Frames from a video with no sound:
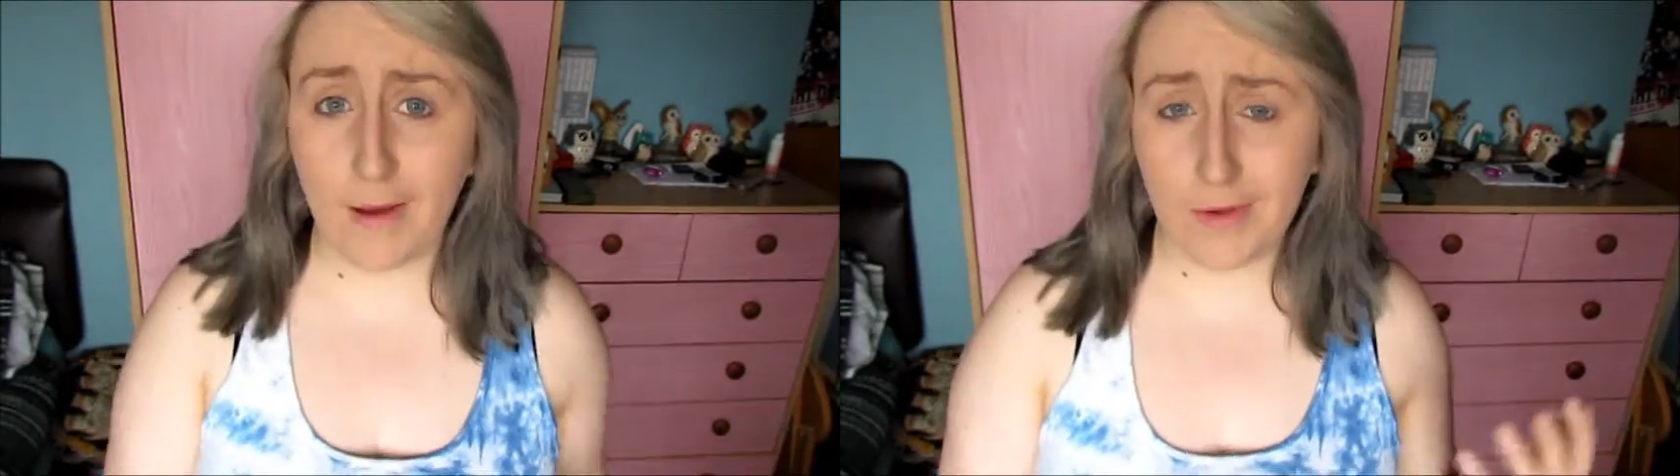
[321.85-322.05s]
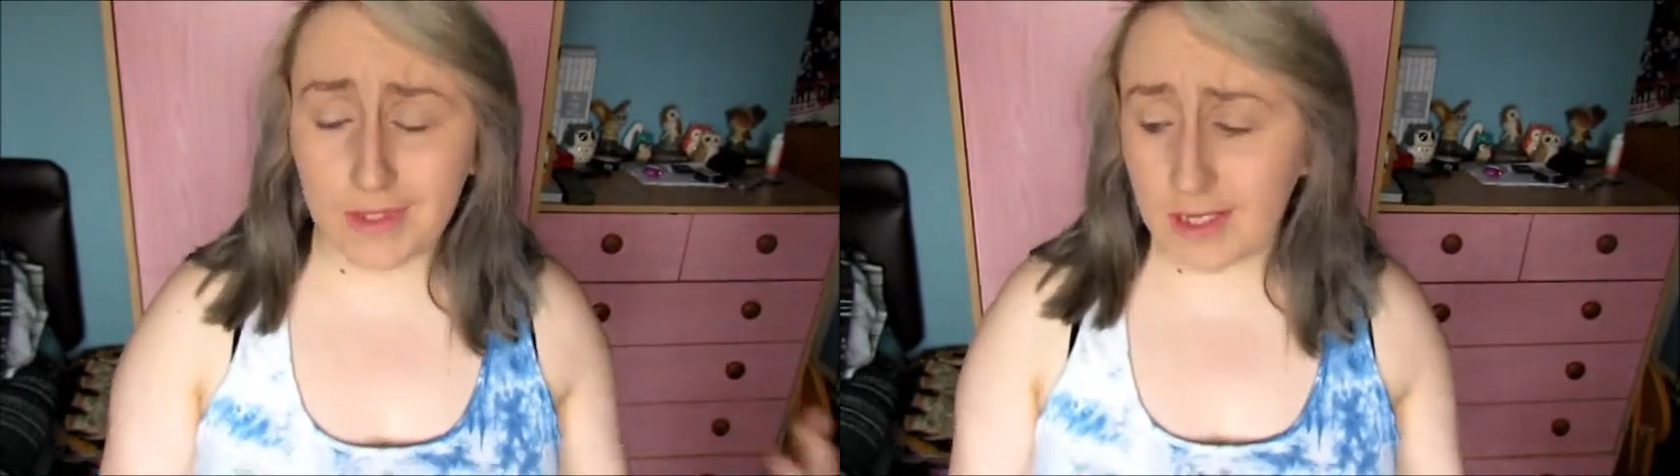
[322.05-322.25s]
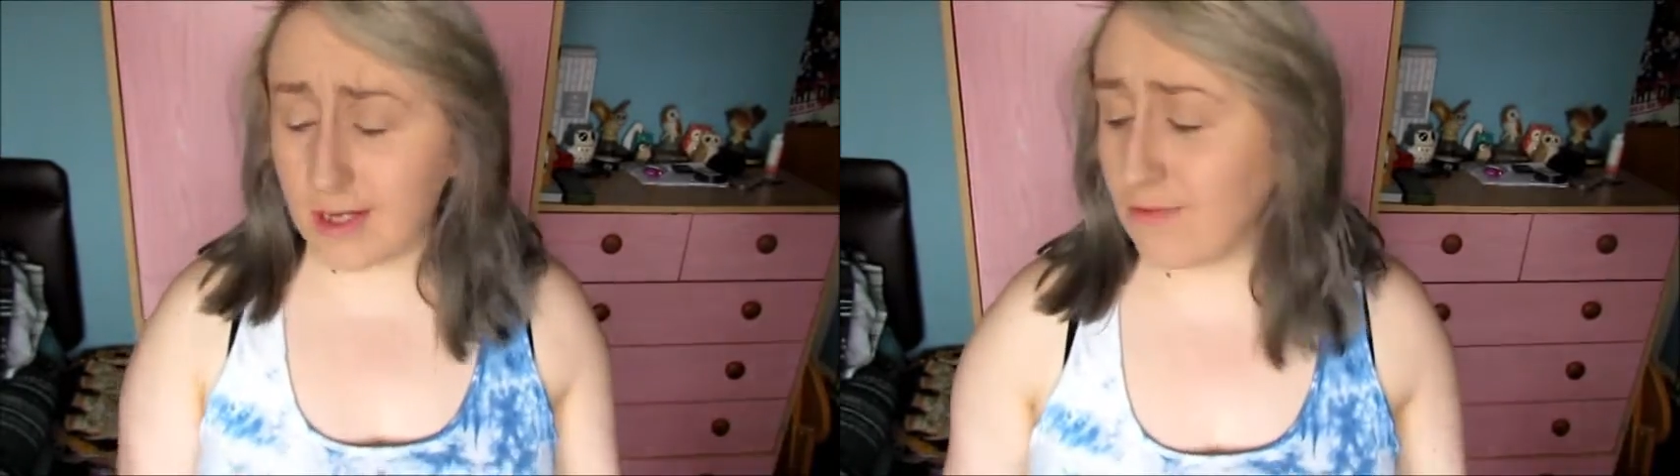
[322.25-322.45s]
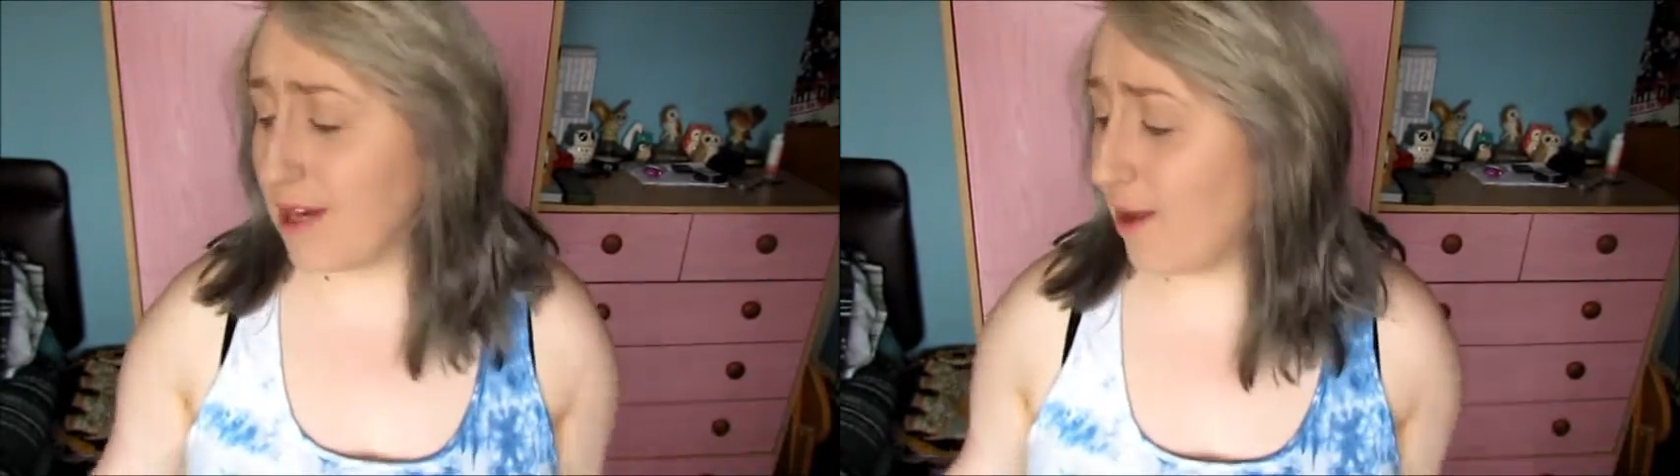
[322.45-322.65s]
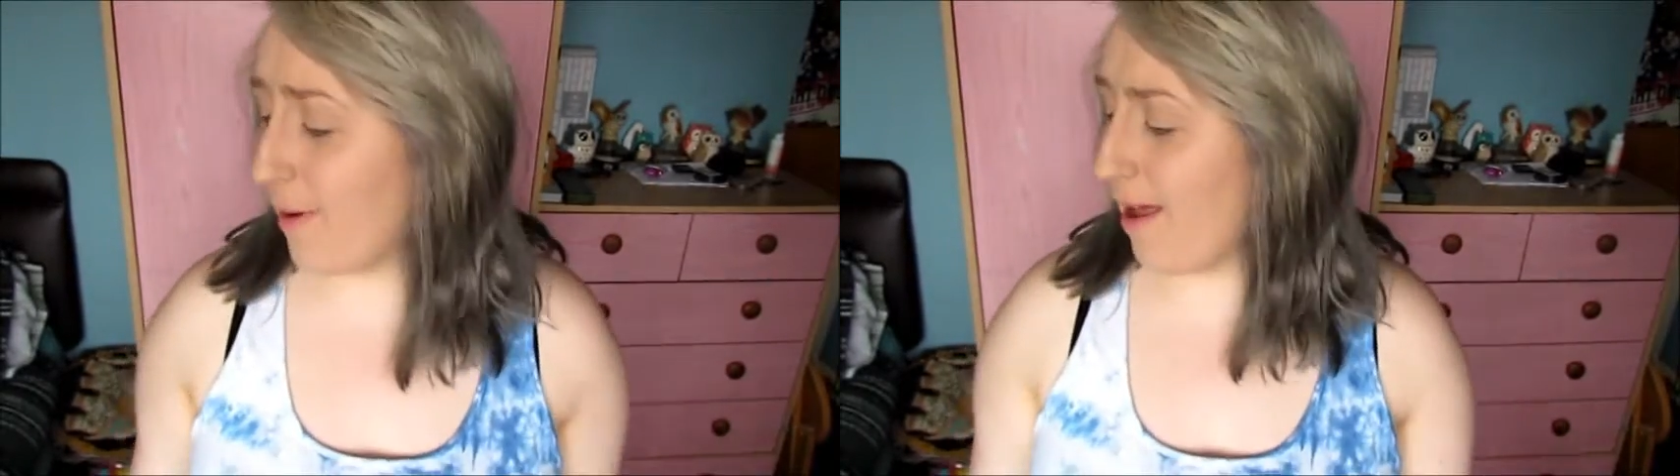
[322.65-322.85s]
I also didn't
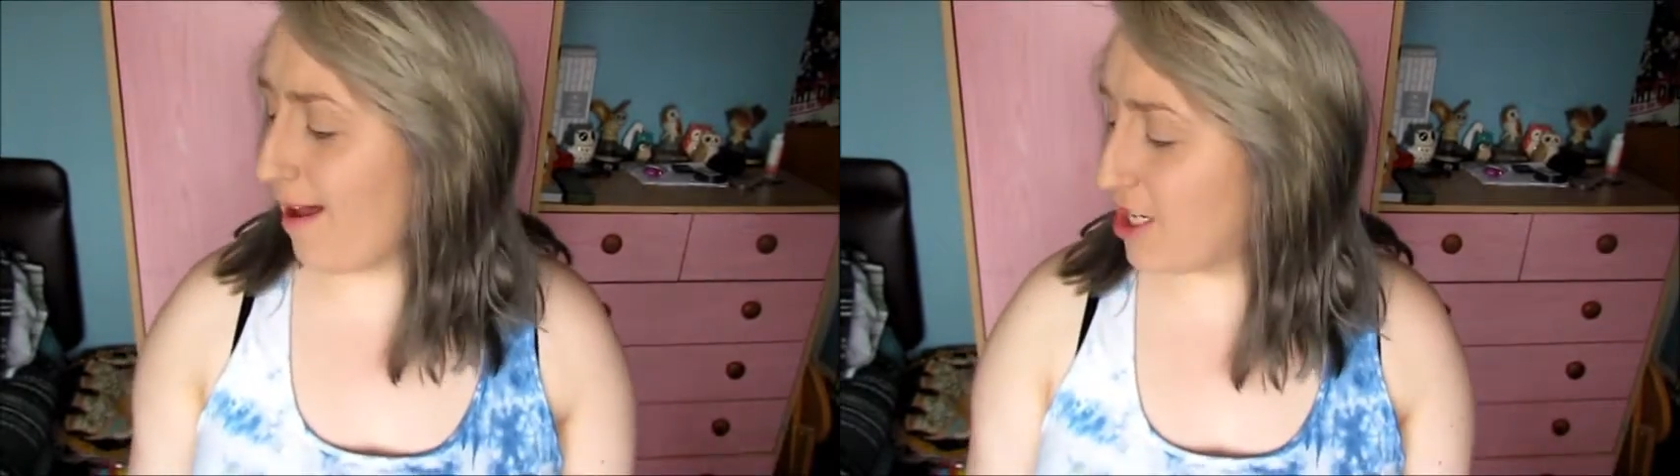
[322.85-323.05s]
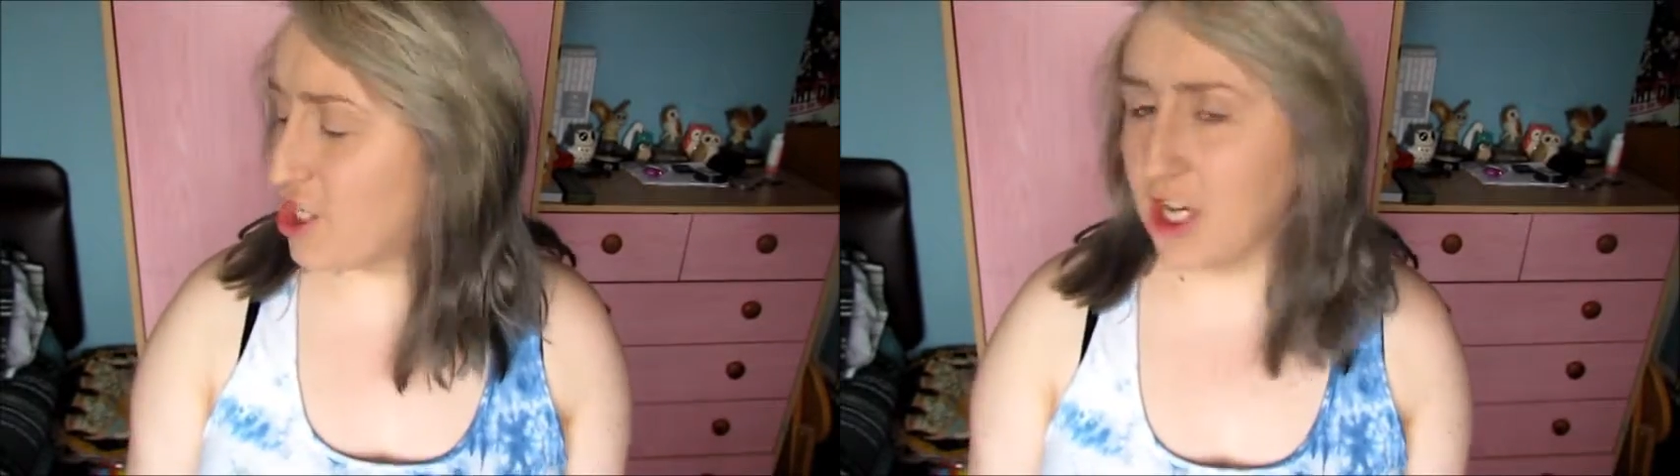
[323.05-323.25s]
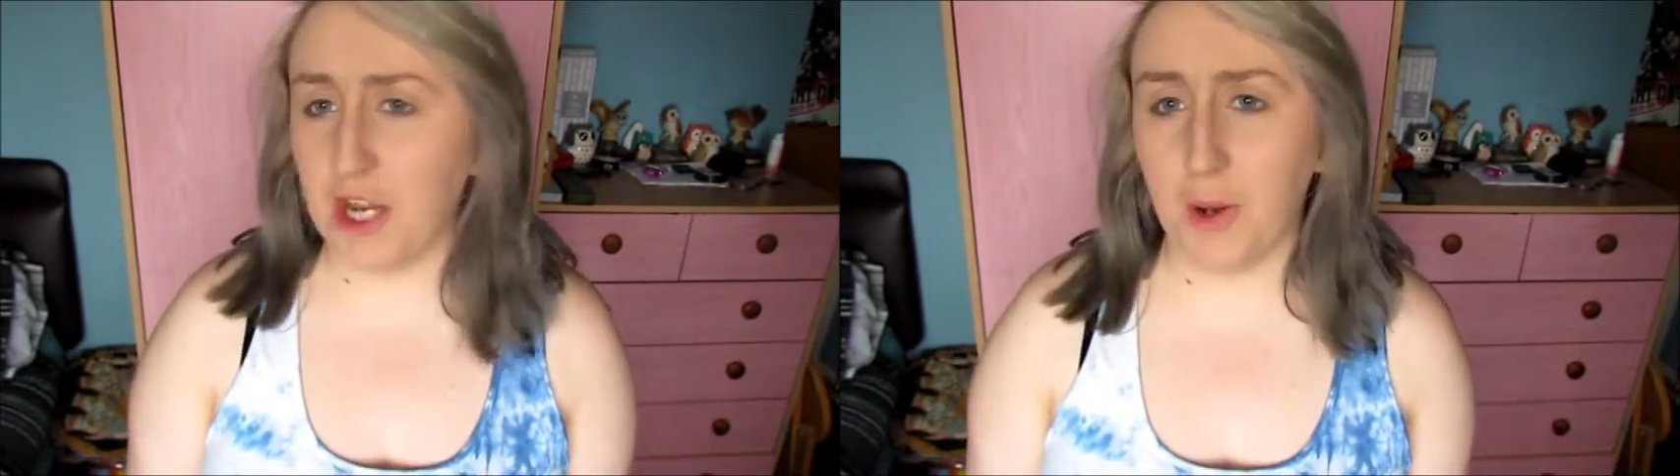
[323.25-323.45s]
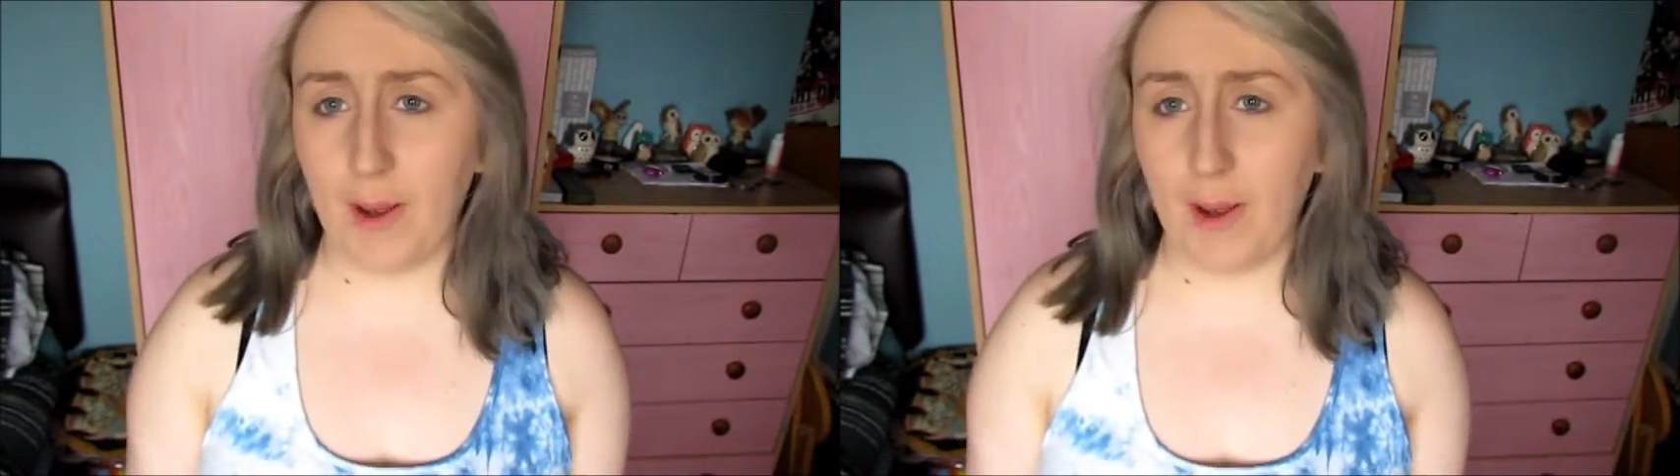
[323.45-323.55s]
really wear eyeshadow.